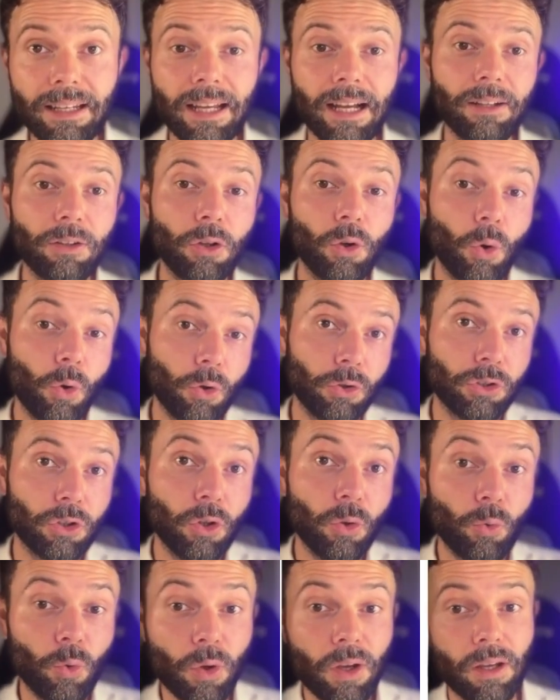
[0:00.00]
that's
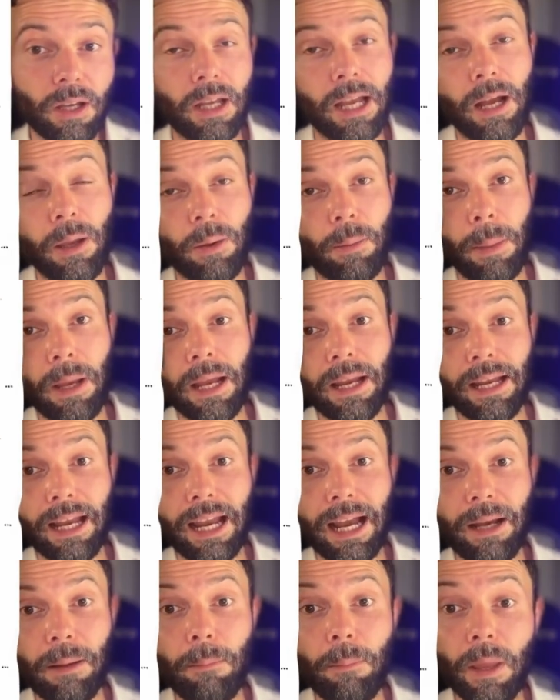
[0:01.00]
also what allowed me
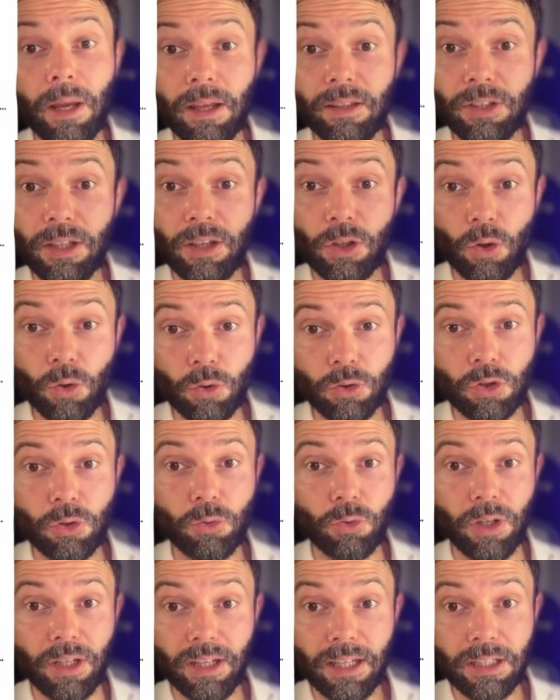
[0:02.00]
8 months ago to
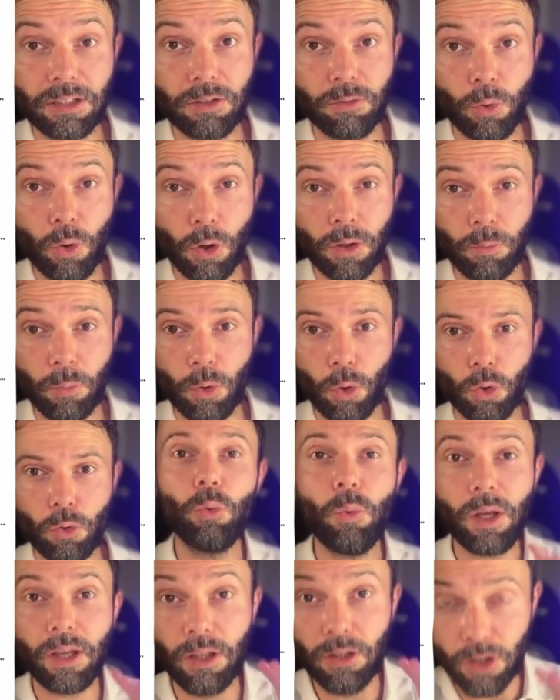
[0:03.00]
release
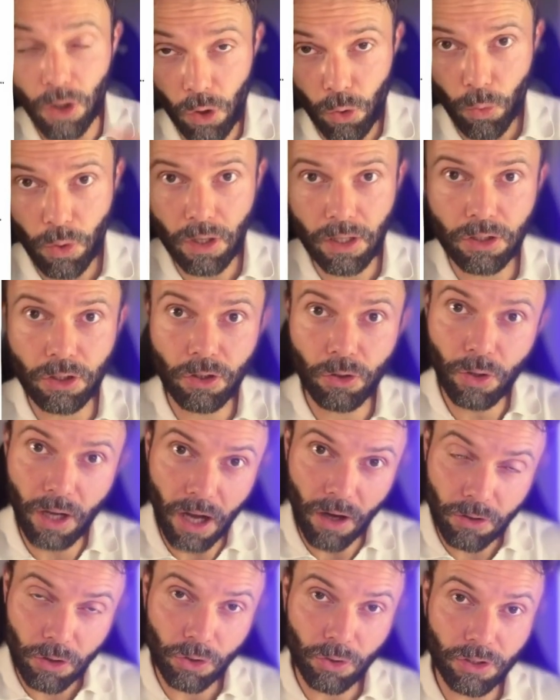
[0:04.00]
Voidborn when no one knew
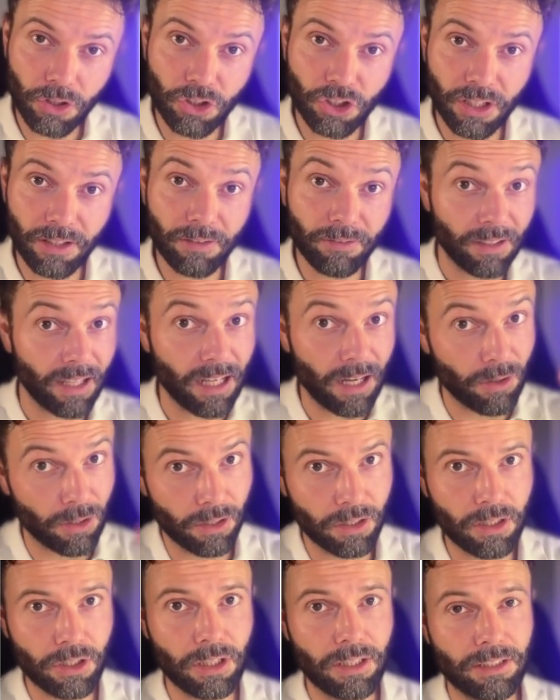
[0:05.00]
how to achieve
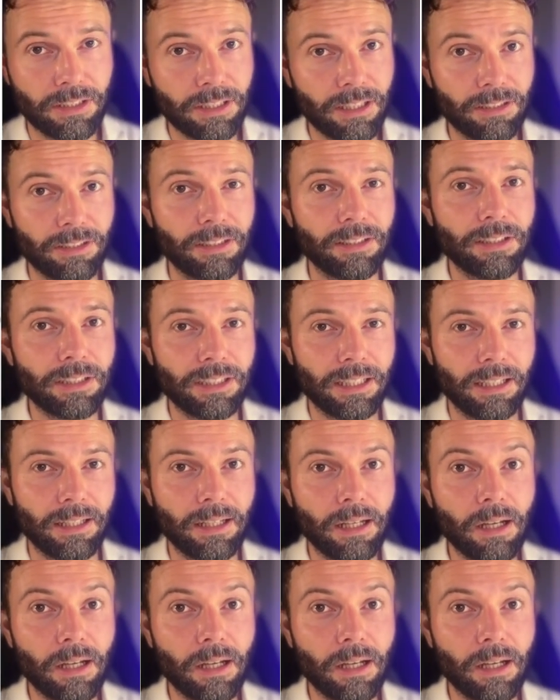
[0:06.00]
character consistency,